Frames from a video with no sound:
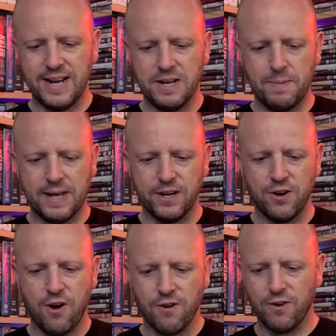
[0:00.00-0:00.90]

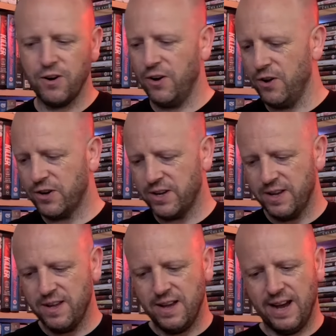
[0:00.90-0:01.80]
independent horror look,
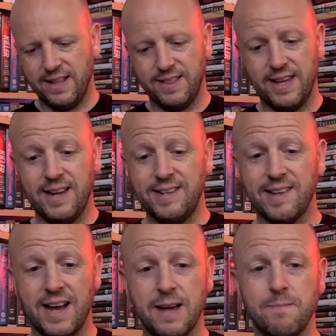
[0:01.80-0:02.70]
and
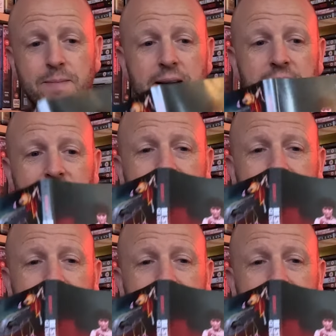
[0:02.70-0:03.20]
these I'm kind